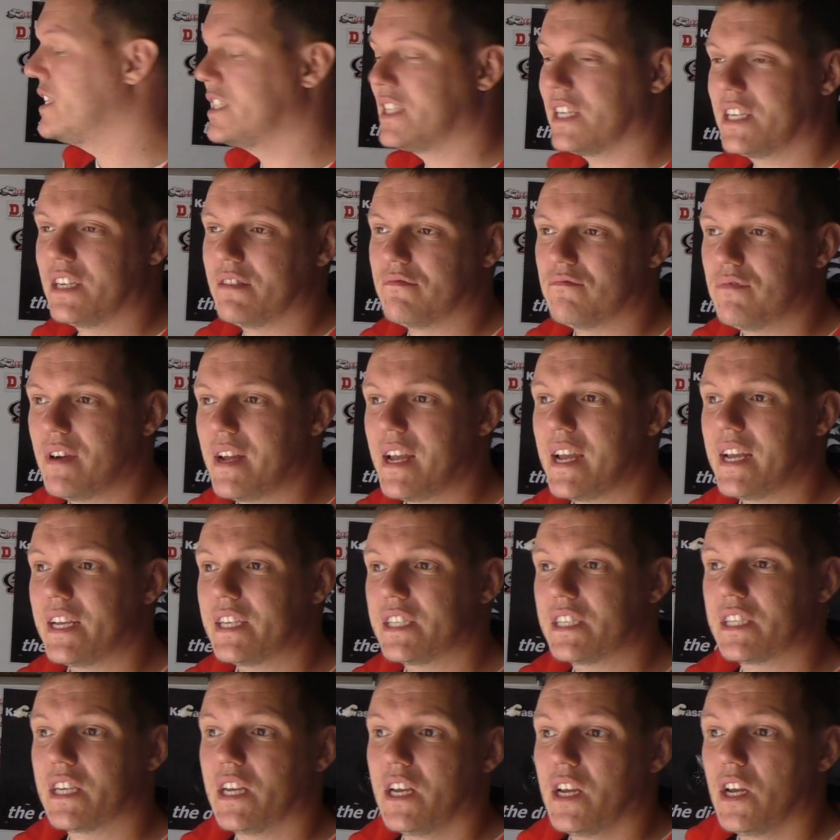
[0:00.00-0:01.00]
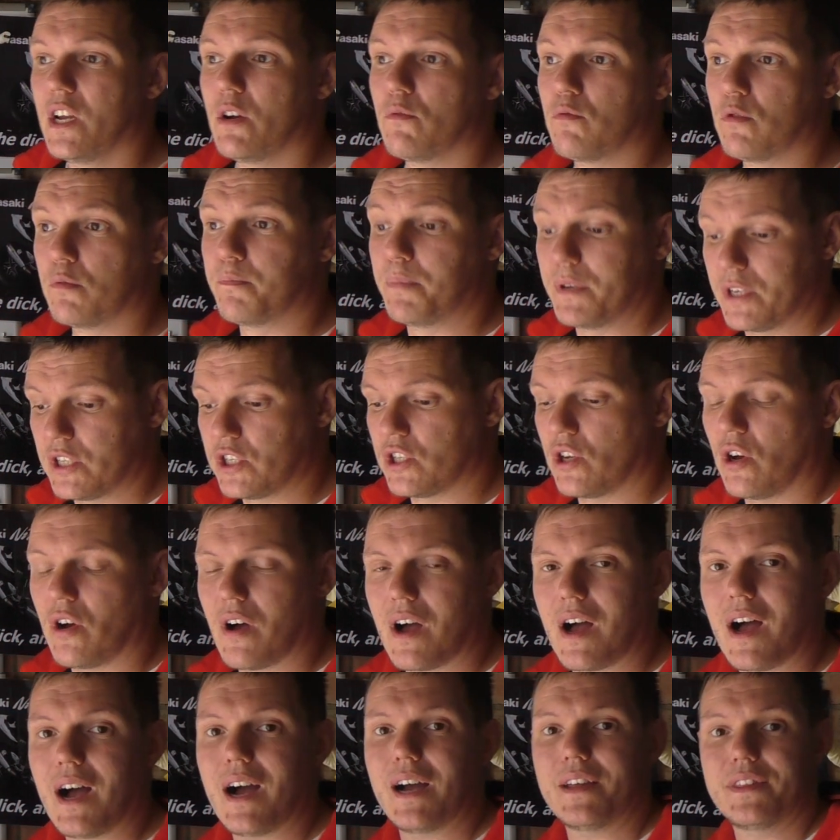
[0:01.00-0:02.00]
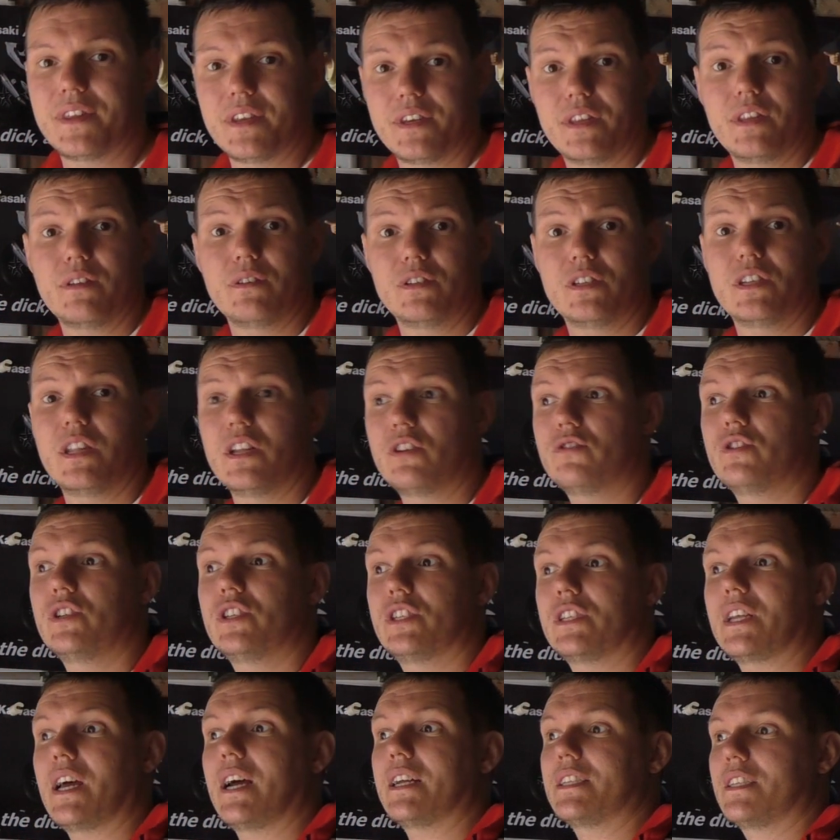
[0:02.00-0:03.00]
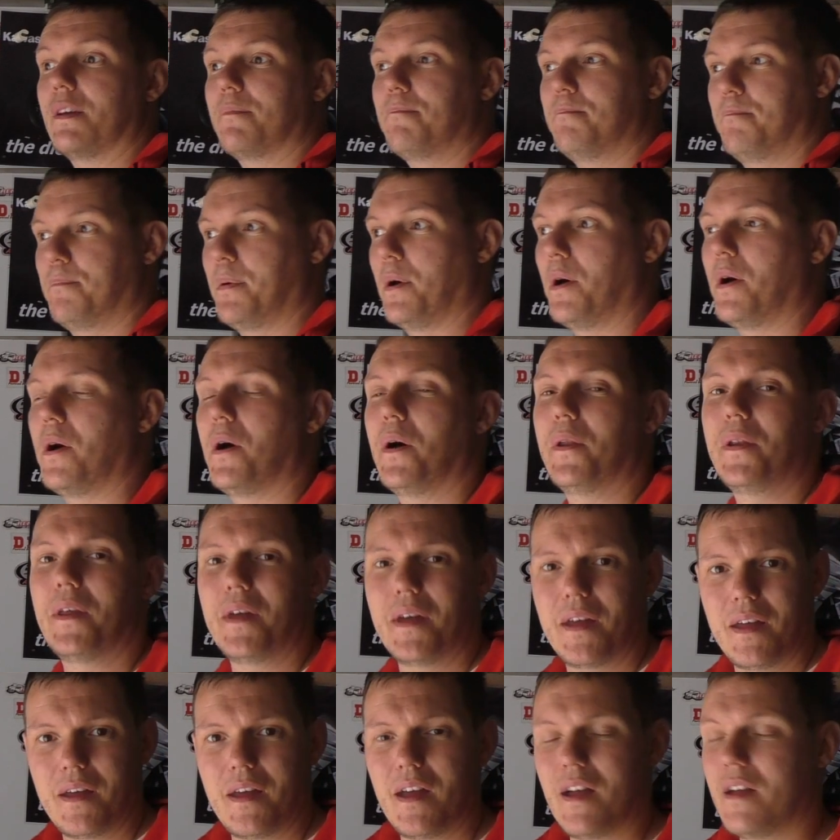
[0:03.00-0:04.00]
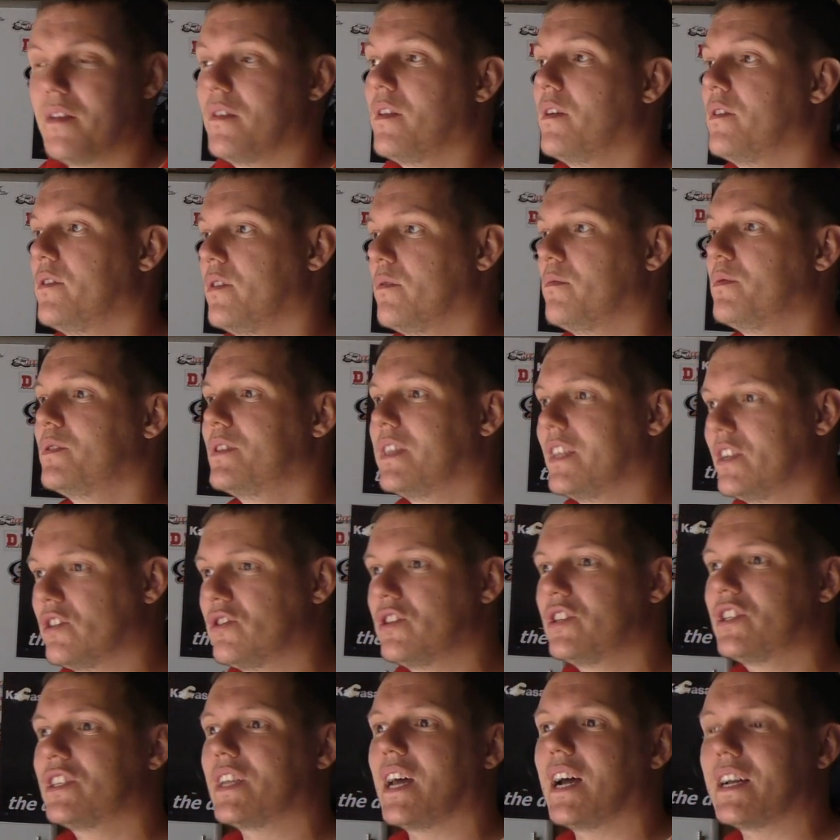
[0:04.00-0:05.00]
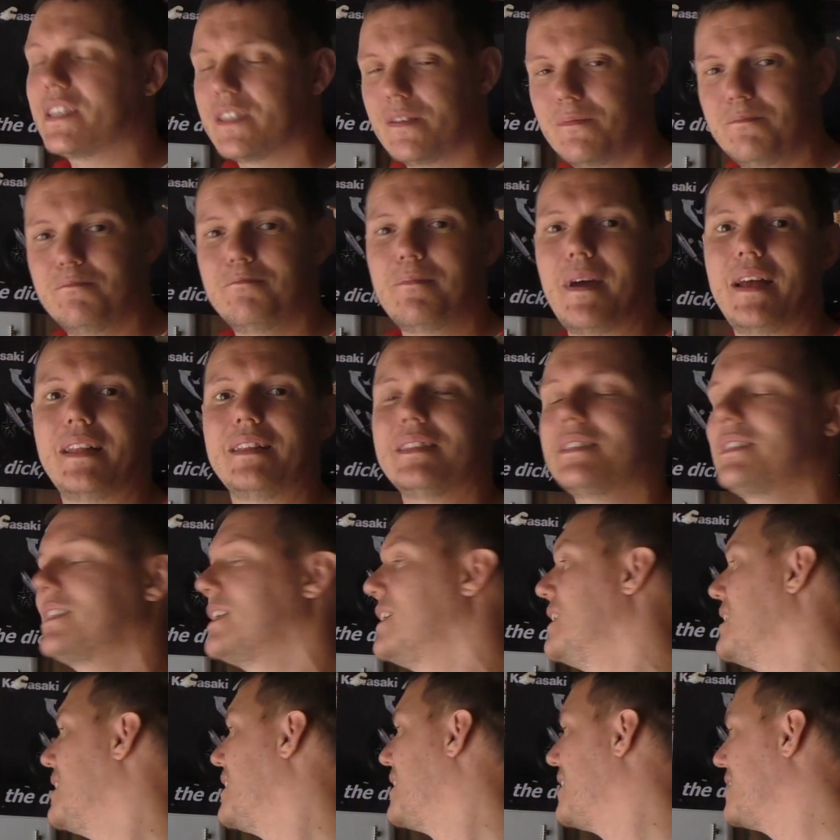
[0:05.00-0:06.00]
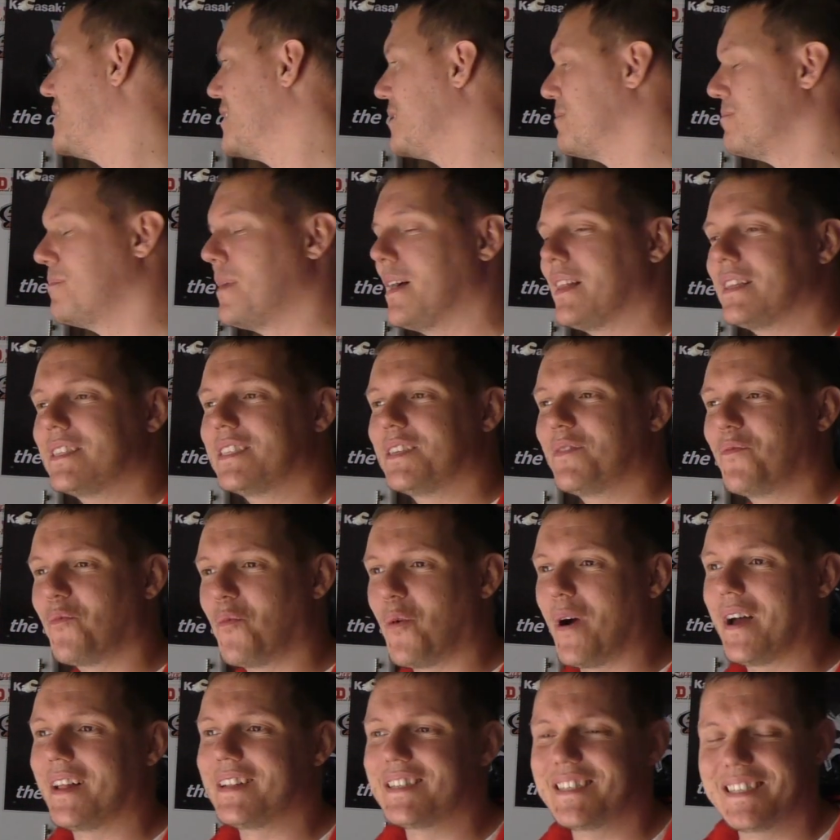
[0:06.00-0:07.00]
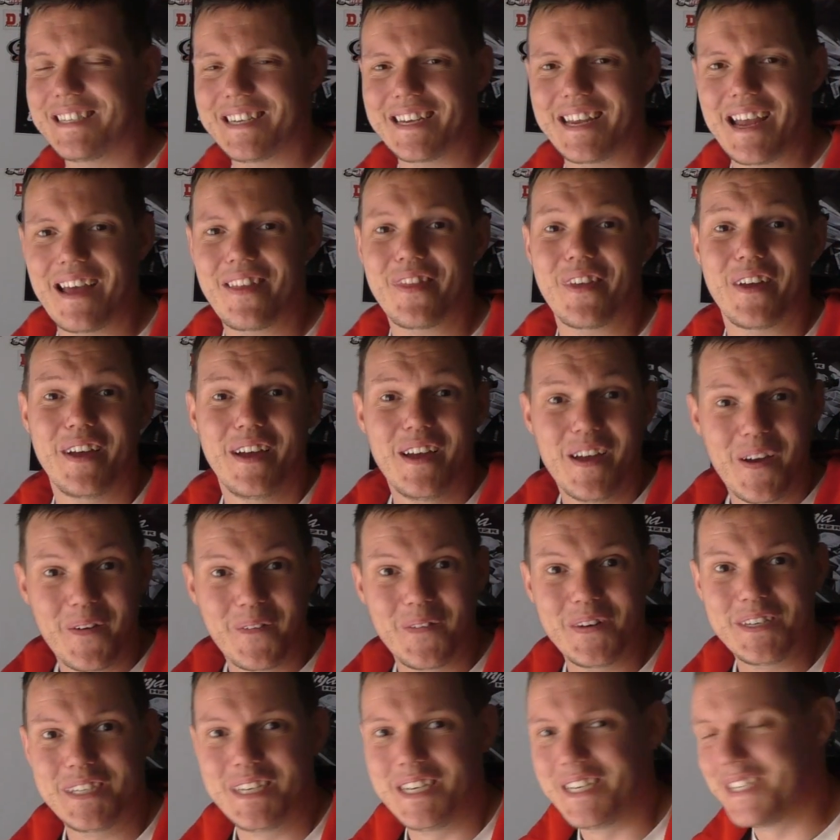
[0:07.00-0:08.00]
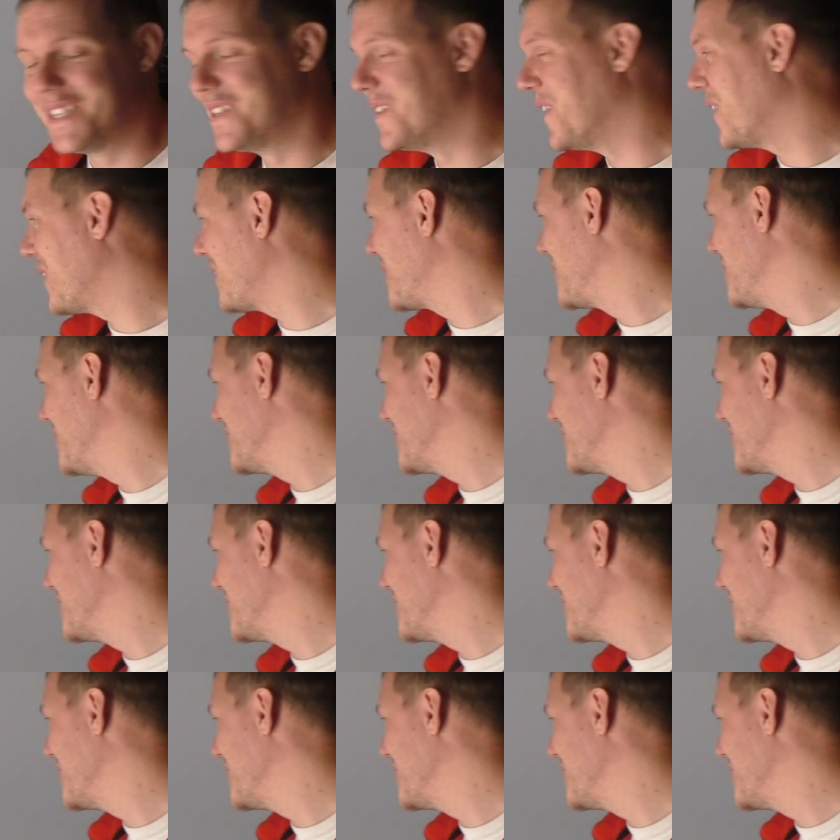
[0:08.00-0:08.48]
this in a race would be so high that they'd literally start to burn, would literally start to melt, and they'd melt and weld together, which is not